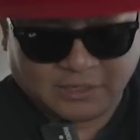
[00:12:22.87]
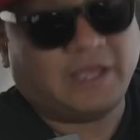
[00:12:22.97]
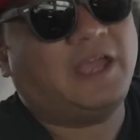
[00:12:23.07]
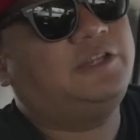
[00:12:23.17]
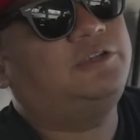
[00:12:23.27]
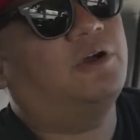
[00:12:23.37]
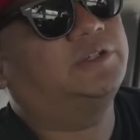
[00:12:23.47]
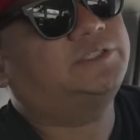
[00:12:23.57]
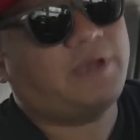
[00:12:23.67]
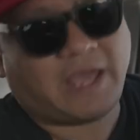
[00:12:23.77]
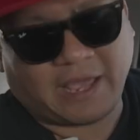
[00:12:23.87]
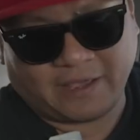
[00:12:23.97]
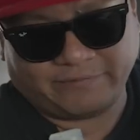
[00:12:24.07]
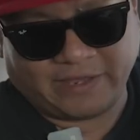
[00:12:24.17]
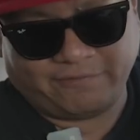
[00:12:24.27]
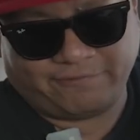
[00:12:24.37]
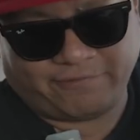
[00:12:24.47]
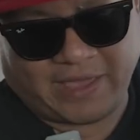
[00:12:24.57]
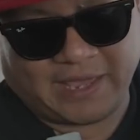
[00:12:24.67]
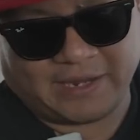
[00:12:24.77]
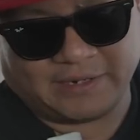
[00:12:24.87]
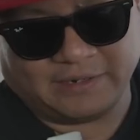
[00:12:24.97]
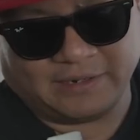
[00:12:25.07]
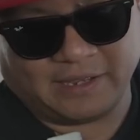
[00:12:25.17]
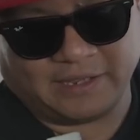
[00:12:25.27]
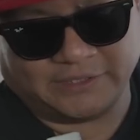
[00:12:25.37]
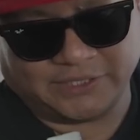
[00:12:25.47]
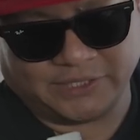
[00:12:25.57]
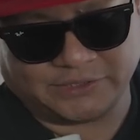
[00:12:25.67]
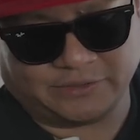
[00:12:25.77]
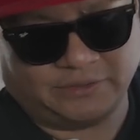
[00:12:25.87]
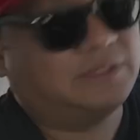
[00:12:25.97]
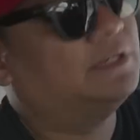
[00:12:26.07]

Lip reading: And you also have a fan adjuster,